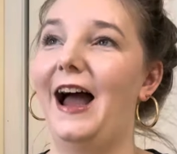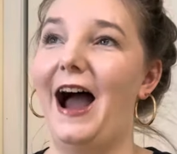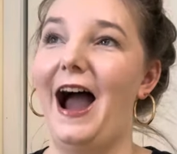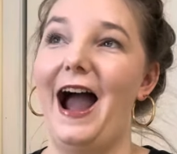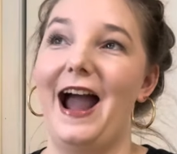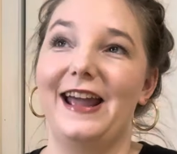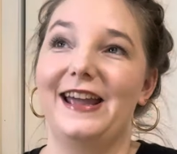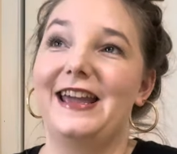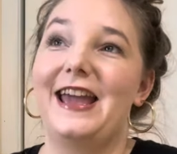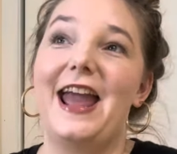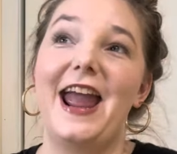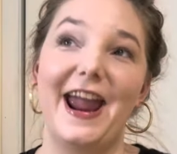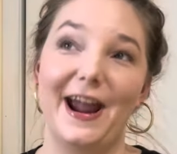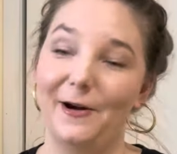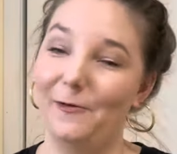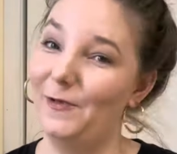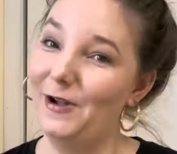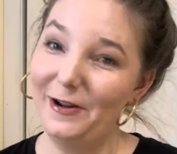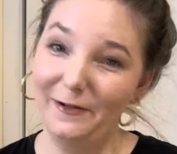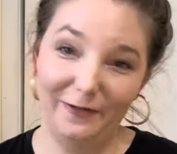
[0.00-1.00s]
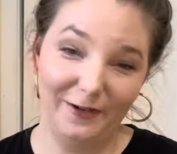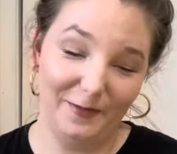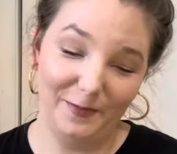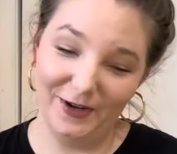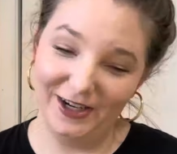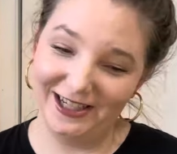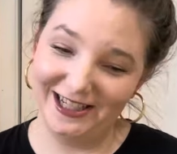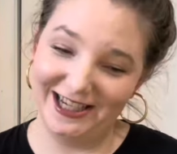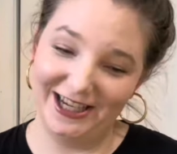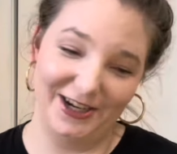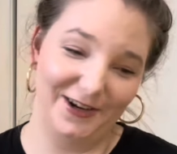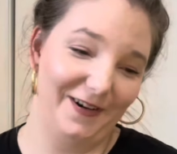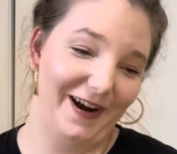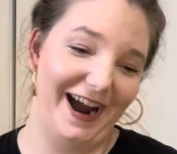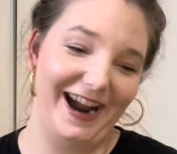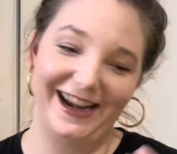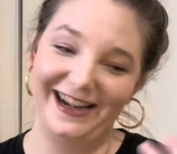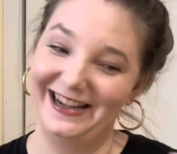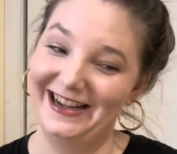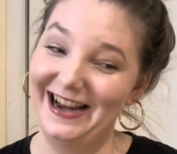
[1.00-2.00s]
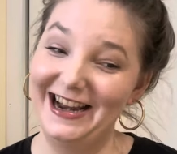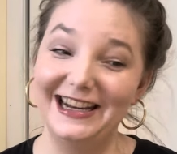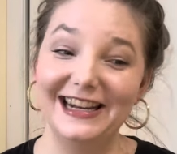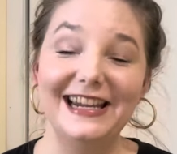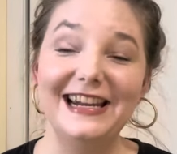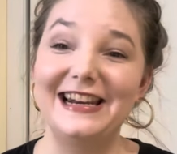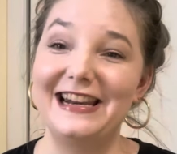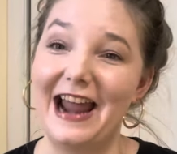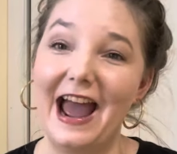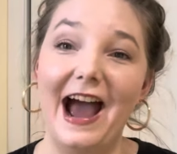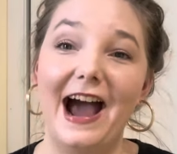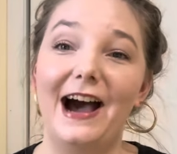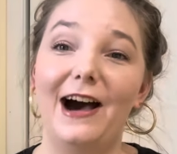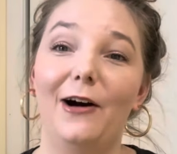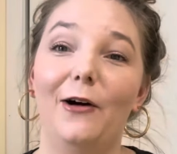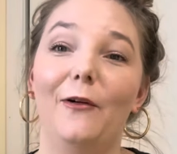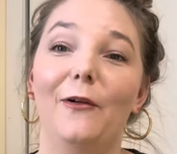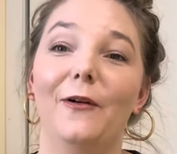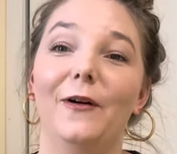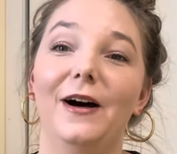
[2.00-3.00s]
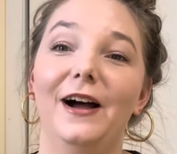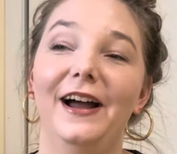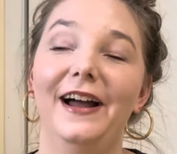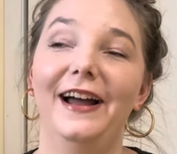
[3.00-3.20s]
I can't wait for book 2. I need it now.